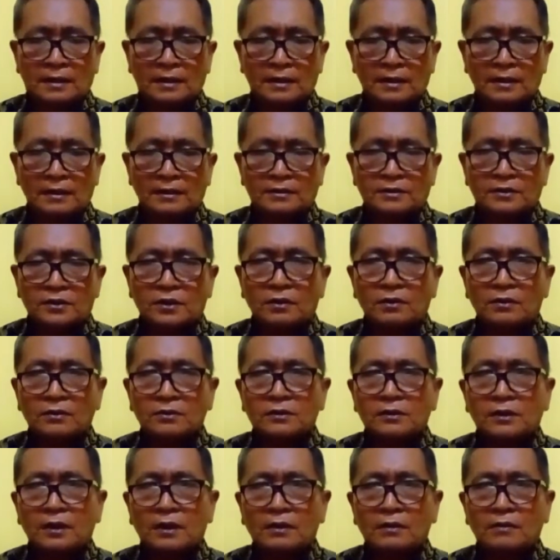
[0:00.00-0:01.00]
It's
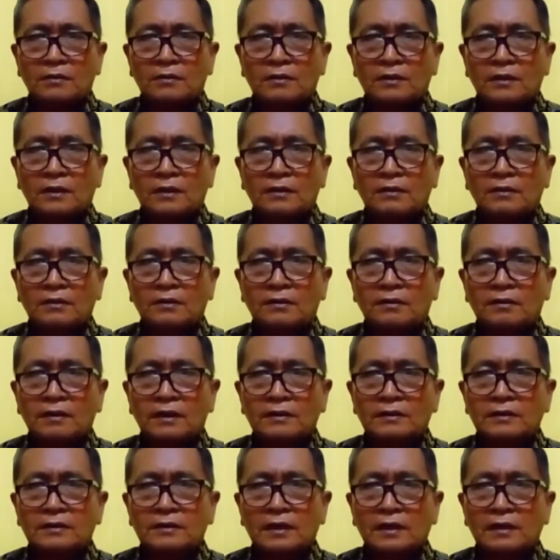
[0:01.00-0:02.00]
also
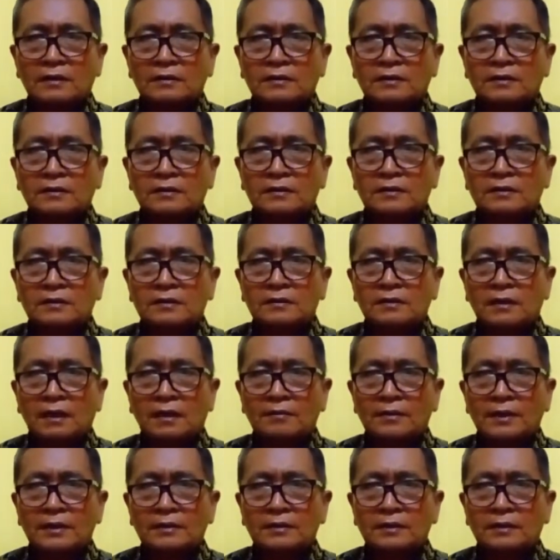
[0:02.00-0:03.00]
incorrect sentence
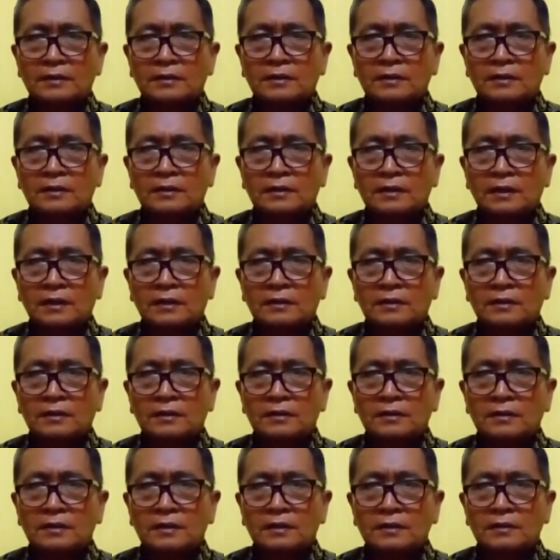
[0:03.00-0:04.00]
grammatically in
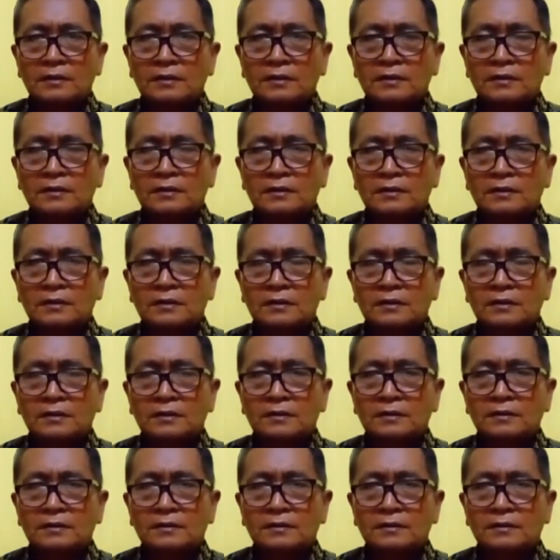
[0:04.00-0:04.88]
English